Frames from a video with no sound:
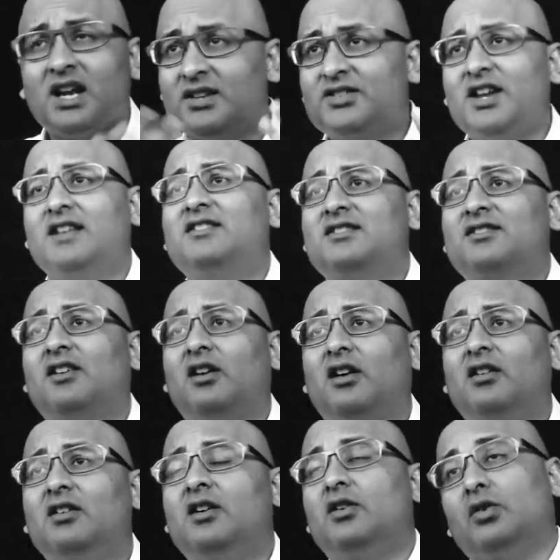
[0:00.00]
Chances
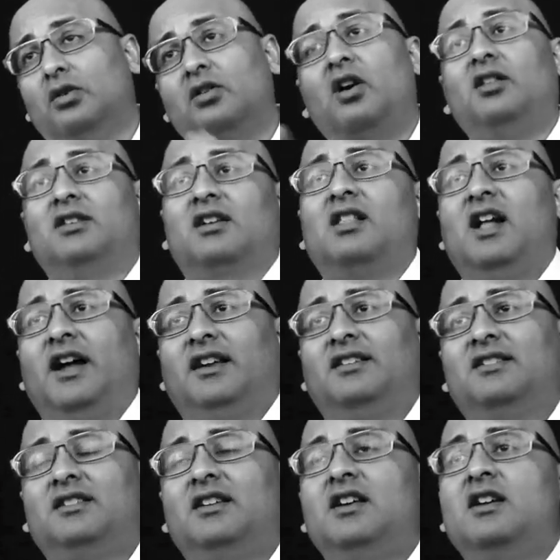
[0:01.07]
are you'll call the client.
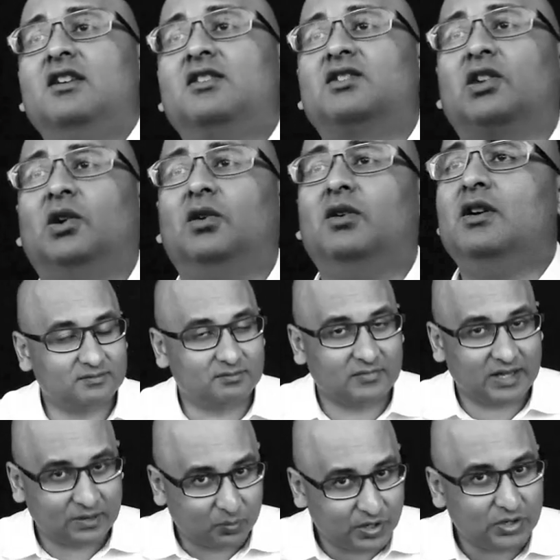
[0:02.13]
So
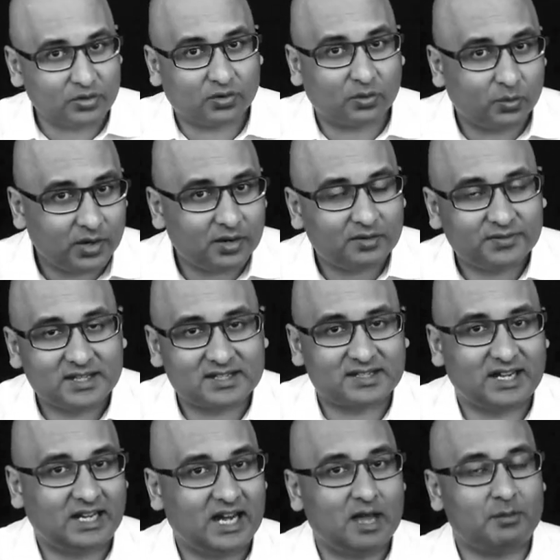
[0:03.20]
when you're aware of this
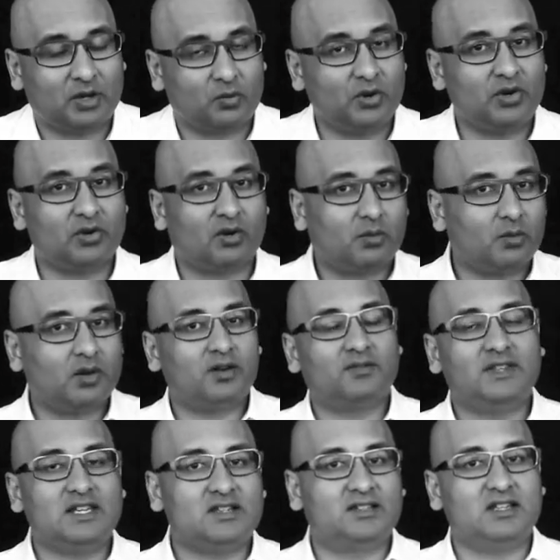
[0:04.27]
dynamic, when you're aware of
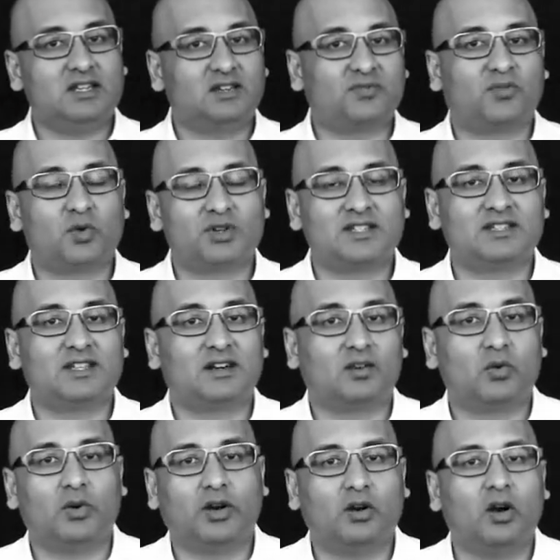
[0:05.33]
these forces that are
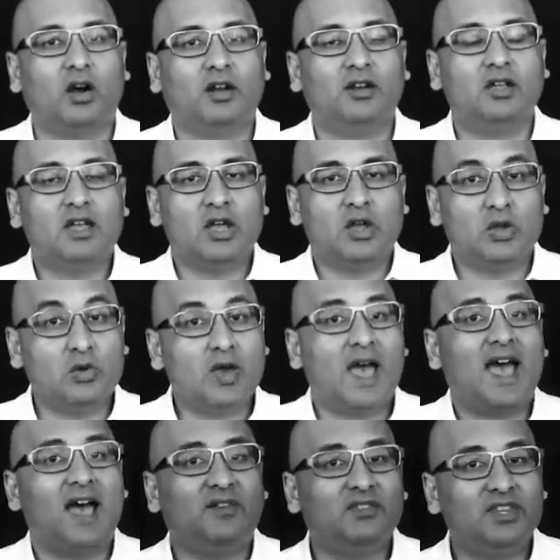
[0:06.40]
going on, you
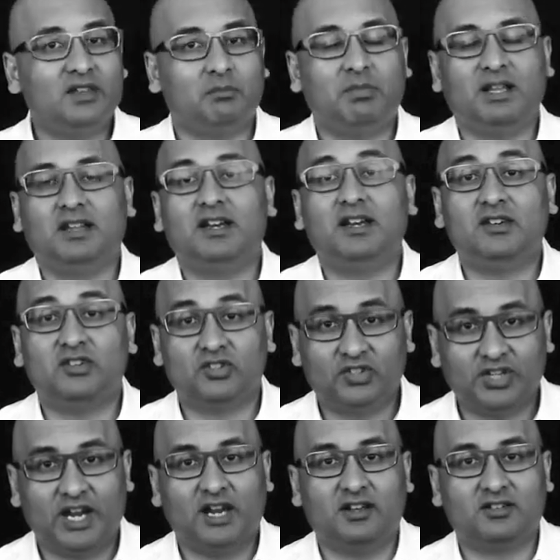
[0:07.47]
have the ability to
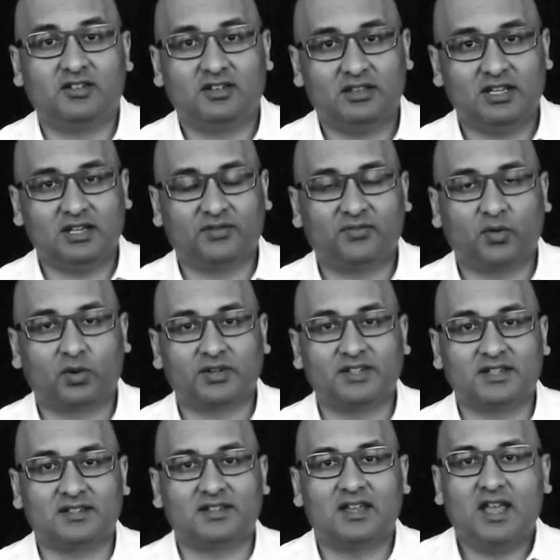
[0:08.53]
change these
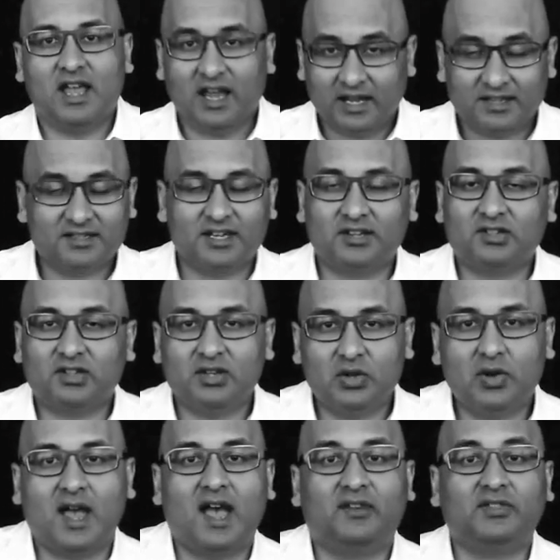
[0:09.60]
forces, and essentially you
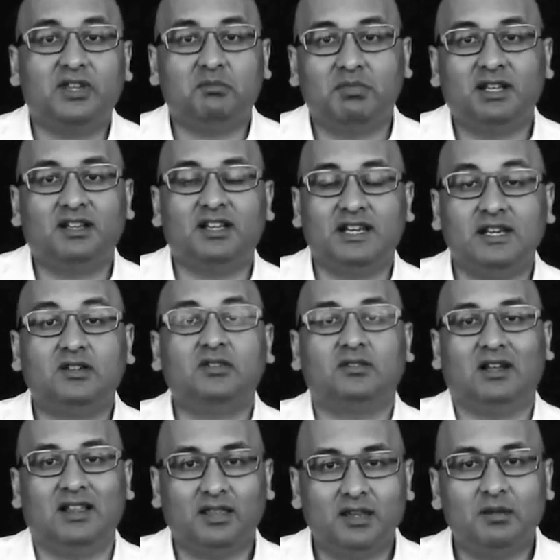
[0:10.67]
have the ability to
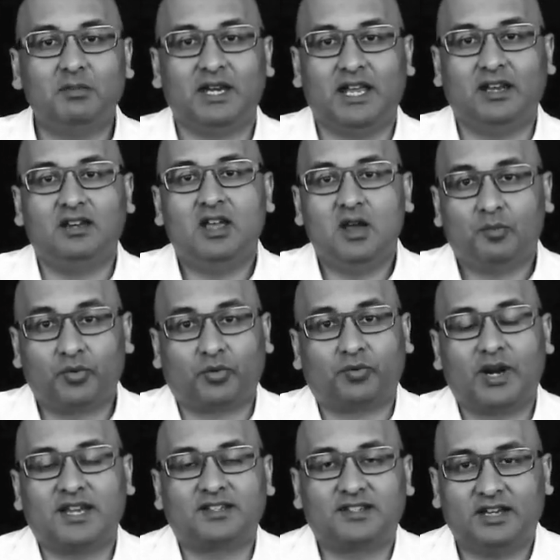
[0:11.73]
eliminate
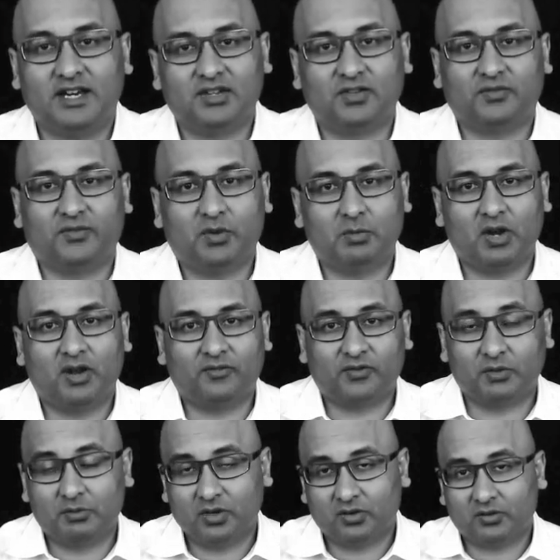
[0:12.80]
procrastination
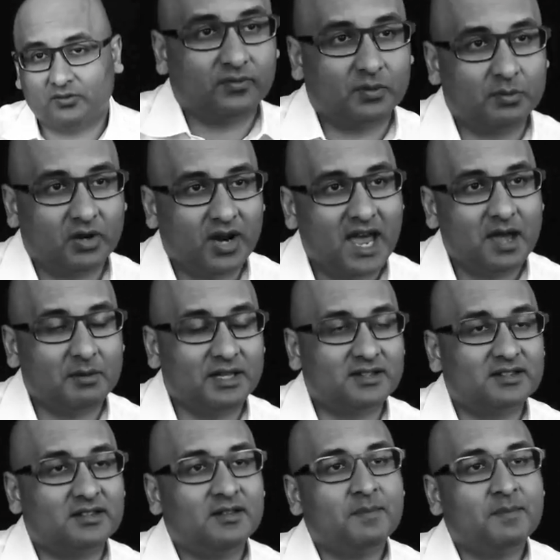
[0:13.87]
from your habits.